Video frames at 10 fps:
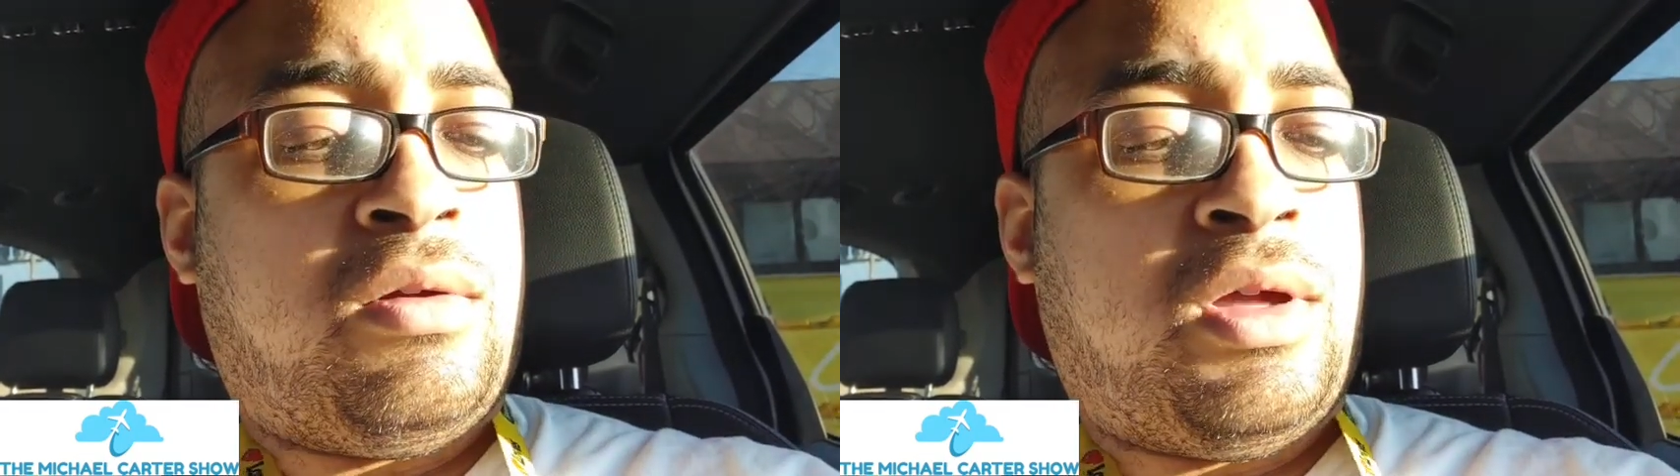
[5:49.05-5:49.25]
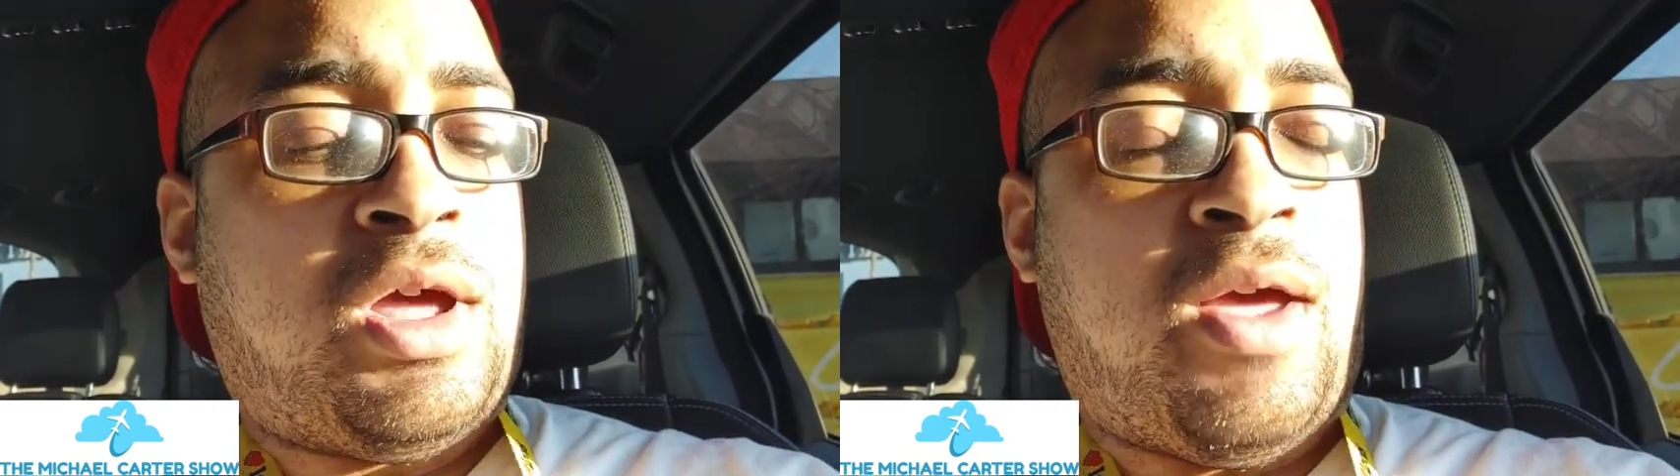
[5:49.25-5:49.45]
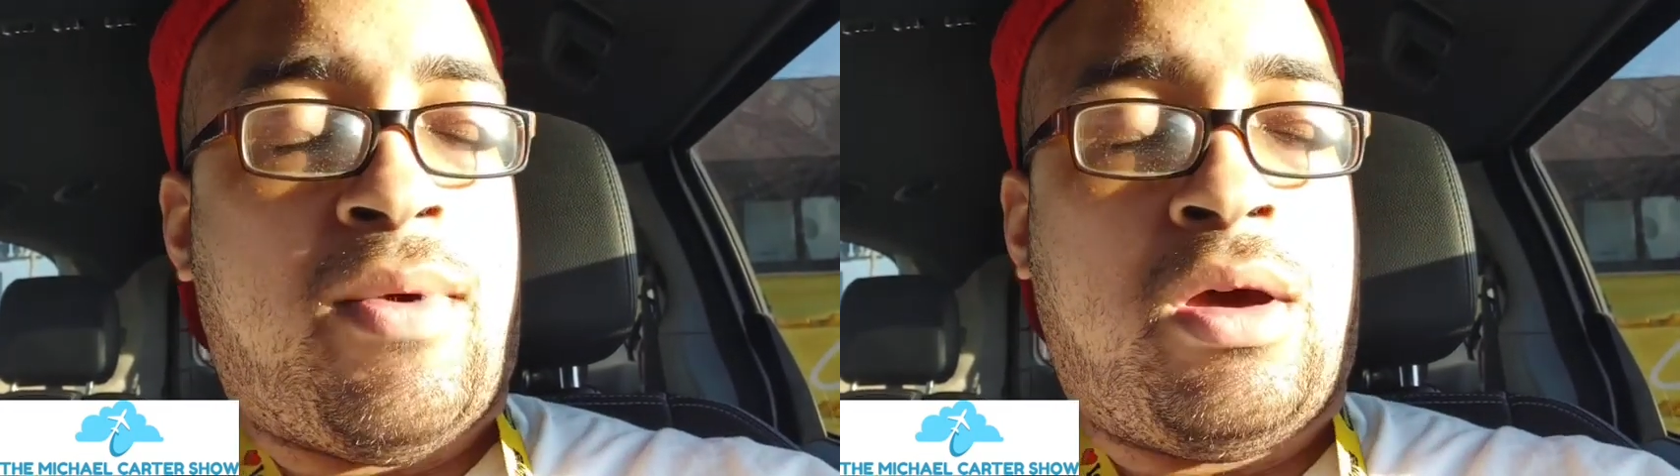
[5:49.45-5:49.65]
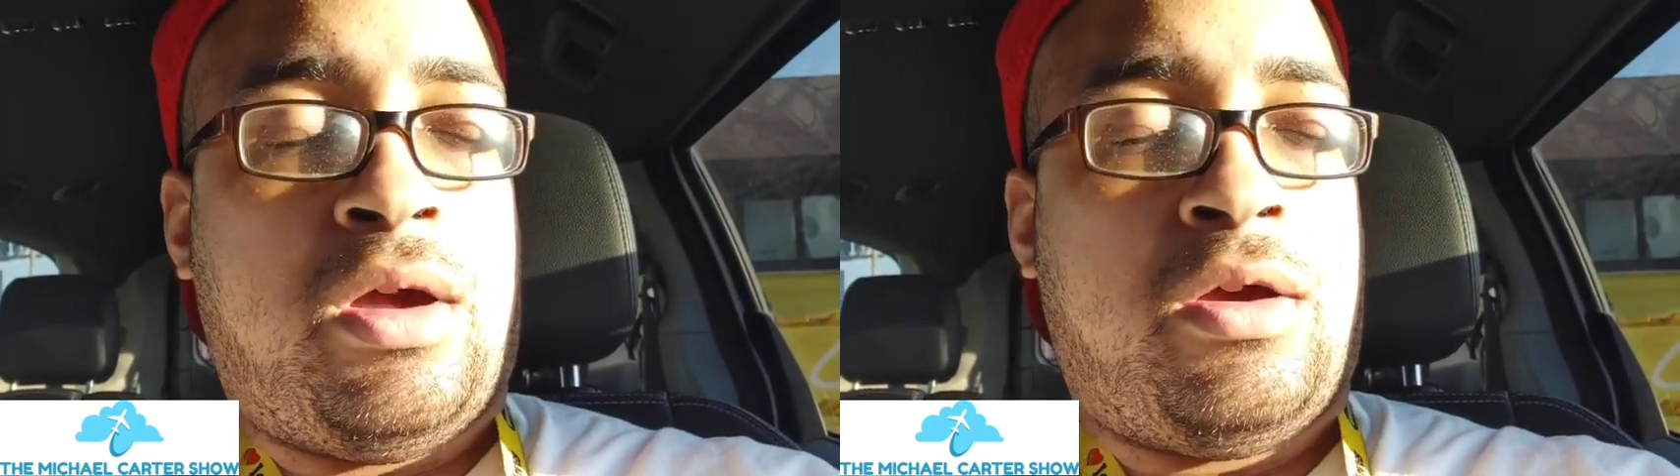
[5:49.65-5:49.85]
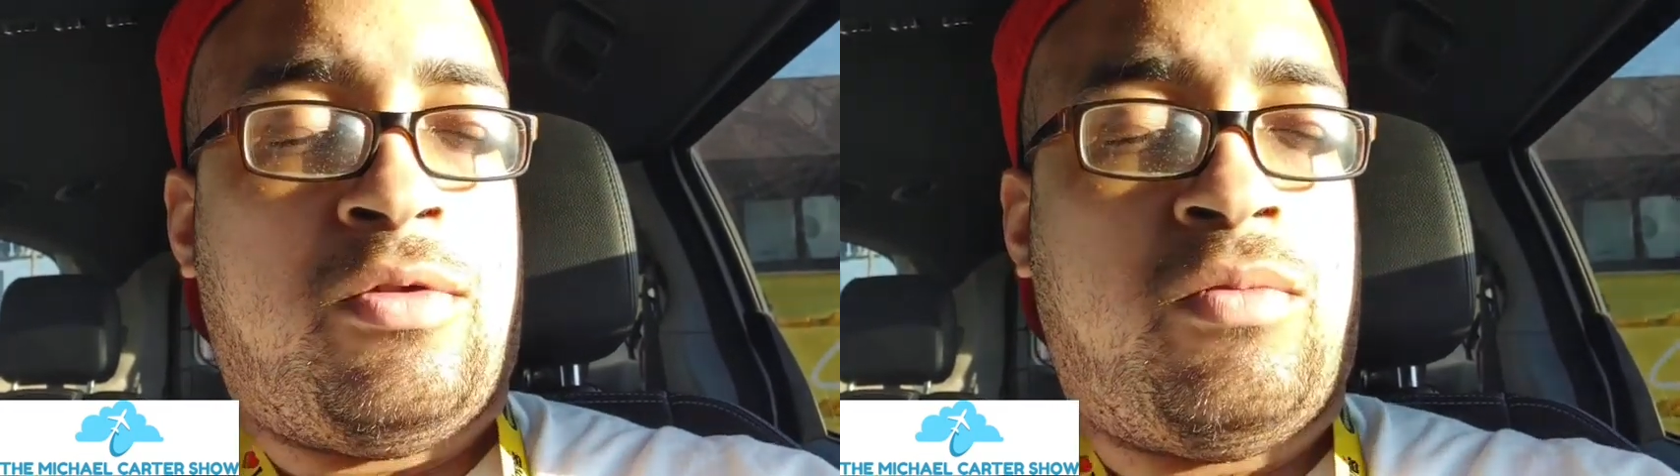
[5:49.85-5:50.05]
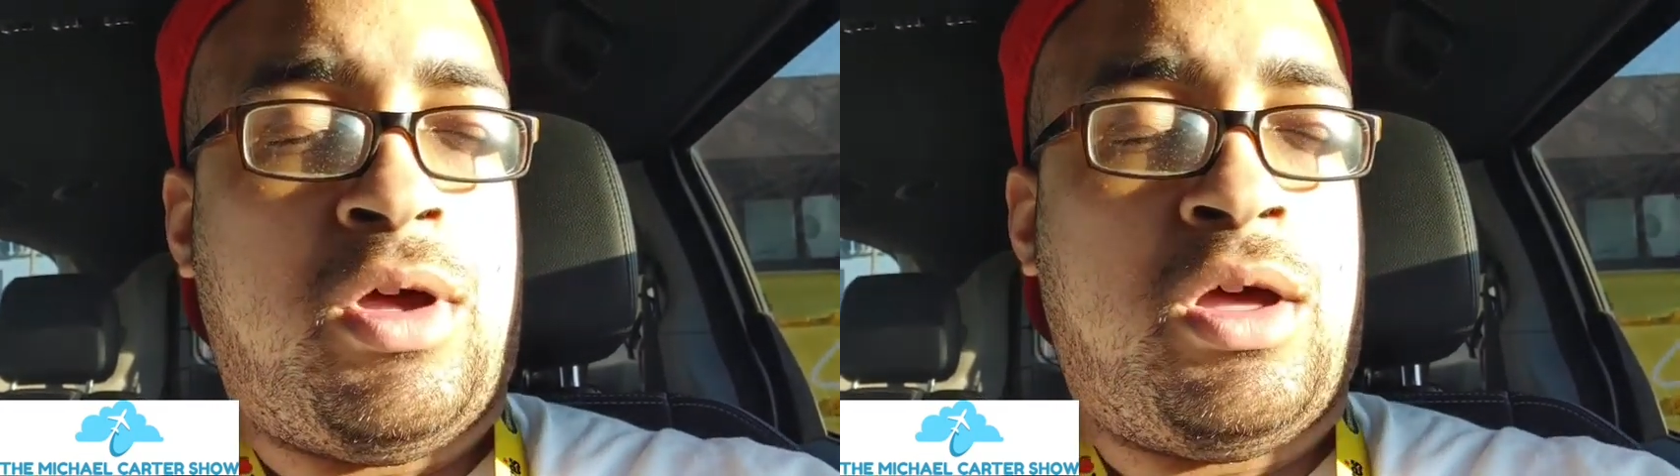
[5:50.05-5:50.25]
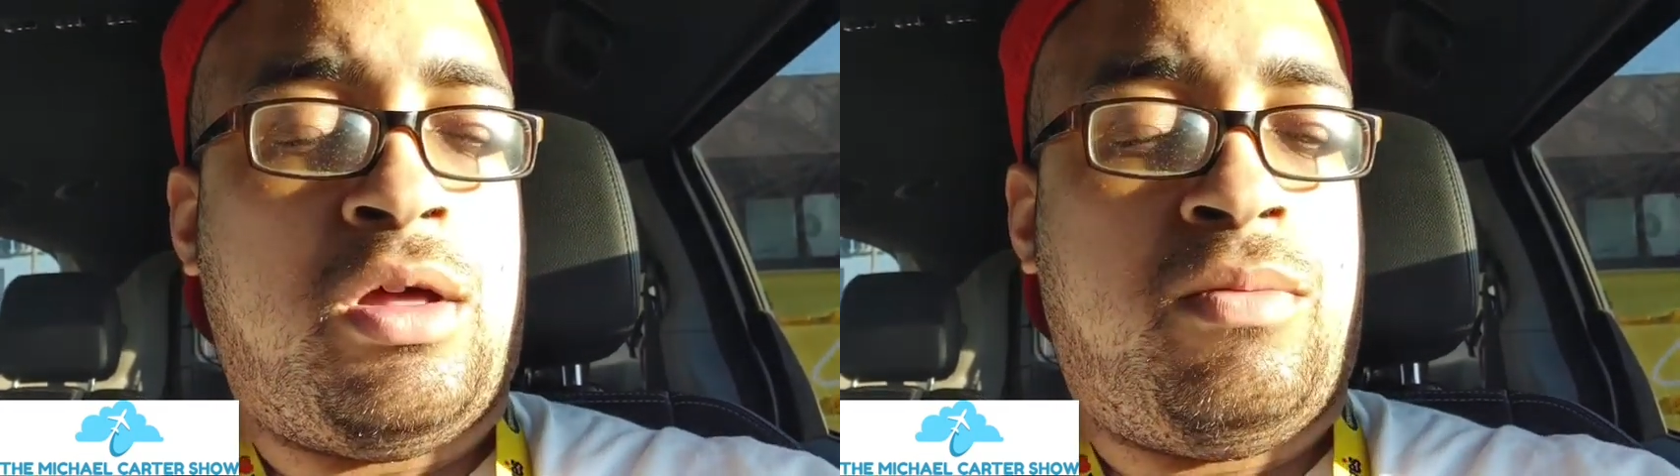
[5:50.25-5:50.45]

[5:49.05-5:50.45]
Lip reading: came out here as well,